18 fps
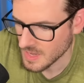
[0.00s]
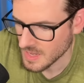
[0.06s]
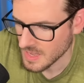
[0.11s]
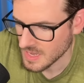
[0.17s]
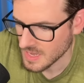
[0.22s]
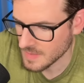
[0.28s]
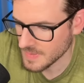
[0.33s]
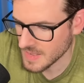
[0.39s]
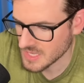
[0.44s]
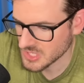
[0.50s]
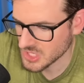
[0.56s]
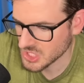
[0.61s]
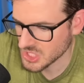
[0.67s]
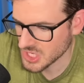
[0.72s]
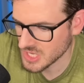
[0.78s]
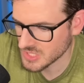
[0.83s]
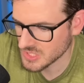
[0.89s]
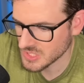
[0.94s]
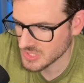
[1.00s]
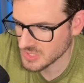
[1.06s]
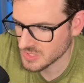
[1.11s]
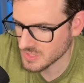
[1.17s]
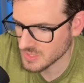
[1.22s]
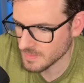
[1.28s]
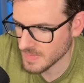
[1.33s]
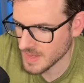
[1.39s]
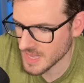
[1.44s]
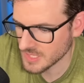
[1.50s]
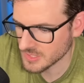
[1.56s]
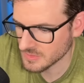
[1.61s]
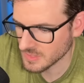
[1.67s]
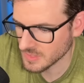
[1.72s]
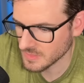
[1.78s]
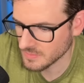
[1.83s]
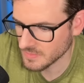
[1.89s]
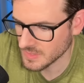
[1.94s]
And I'm actually change this to max
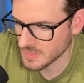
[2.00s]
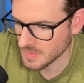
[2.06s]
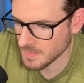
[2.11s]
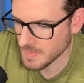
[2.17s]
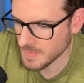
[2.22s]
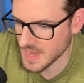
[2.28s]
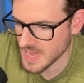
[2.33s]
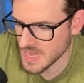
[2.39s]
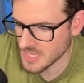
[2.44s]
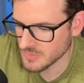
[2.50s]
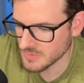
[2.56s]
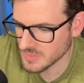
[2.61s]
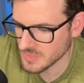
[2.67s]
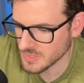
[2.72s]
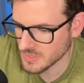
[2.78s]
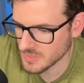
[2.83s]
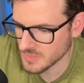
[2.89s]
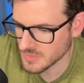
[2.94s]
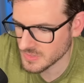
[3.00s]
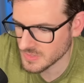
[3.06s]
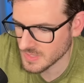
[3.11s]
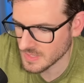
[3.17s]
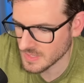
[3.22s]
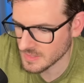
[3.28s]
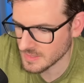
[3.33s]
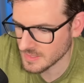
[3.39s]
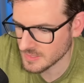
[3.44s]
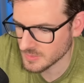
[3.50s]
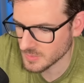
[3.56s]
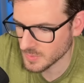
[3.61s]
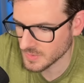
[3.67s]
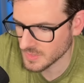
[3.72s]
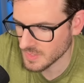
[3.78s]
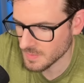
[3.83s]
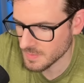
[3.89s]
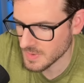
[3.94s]
relevant page results, and then this
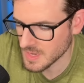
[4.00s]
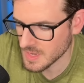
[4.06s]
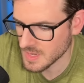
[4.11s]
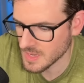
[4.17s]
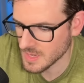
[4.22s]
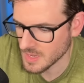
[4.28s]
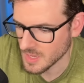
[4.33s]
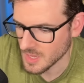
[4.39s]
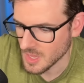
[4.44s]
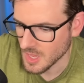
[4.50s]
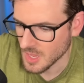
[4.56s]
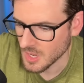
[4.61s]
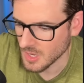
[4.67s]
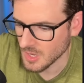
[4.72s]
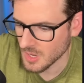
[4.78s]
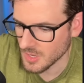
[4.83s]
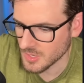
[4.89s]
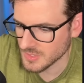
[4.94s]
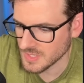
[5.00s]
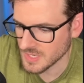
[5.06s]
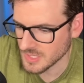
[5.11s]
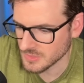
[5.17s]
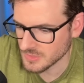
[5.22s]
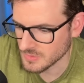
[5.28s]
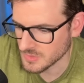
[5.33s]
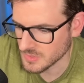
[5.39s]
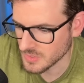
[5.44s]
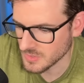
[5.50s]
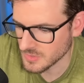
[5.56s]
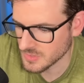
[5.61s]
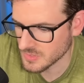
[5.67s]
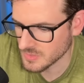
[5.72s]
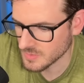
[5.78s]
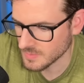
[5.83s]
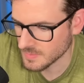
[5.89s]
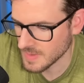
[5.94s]
one could be context
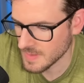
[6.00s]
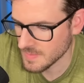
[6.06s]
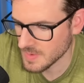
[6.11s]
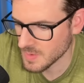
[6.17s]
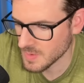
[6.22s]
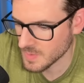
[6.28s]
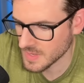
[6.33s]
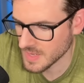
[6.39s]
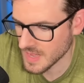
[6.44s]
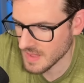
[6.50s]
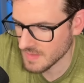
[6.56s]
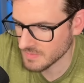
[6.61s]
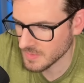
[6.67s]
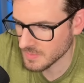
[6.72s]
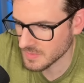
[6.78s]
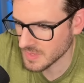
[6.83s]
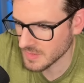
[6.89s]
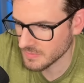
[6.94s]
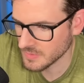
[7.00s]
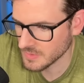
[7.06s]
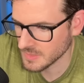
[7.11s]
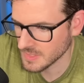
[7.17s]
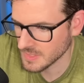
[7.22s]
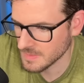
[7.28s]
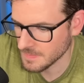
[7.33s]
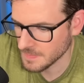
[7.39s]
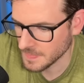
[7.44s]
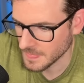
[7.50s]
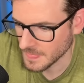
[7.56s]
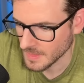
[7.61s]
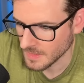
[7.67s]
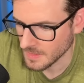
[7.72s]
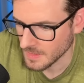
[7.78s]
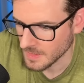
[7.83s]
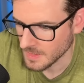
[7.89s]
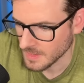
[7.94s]
results. Maybe you want to have them differently,
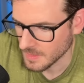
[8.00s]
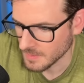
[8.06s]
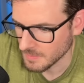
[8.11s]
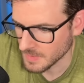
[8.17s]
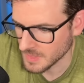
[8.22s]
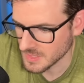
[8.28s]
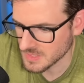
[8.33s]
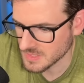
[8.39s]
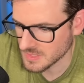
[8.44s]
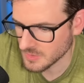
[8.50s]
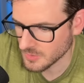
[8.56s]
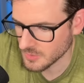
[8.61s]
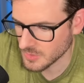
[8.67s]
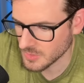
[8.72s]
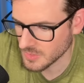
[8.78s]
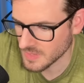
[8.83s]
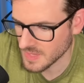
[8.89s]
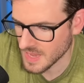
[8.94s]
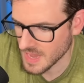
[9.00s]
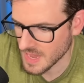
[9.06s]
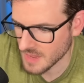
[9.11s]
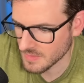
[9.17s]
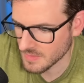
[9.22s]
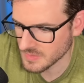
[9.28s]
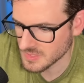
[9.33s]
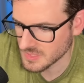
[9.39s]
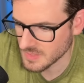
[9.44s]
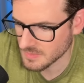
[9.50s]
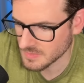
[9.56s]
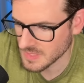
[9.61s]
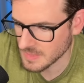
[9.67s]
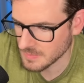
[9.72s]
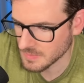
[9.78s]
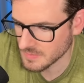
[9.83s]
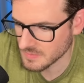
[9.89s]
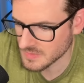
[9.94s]
but it's still good to have some
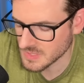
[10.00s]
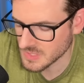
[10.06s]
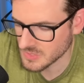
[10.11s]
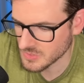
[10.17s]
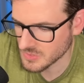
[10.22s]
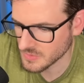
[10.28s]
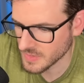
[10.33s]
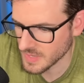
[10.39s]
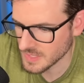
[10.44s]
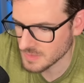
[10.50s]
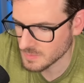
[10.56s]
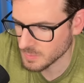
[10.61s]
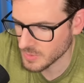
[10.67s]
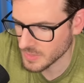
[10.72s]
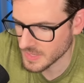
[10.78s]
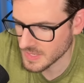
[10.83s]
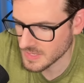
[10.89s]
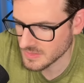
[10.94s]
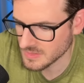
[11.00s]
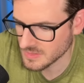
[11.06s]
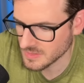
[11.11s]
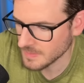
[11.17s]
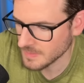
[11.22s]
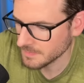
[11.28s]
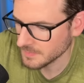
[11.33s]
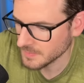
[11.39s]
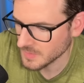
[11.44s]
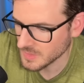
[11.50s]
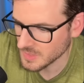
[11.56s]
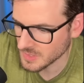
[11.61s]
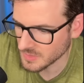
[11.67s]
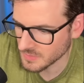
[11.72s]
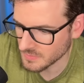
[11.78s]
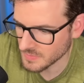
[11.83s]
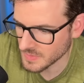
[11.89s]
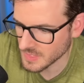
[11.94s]
type of centralized place,
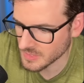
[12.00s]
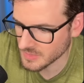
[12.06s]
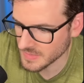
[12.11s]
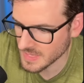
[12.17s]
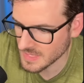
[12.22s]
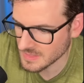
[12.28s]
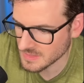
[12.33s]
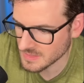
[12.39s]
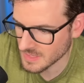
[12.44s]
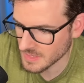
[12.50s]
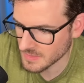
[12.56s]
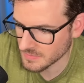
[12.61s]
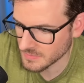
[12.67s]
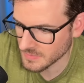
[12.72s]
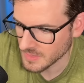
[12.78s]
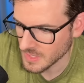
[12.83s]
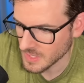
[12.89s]
configure that stuff,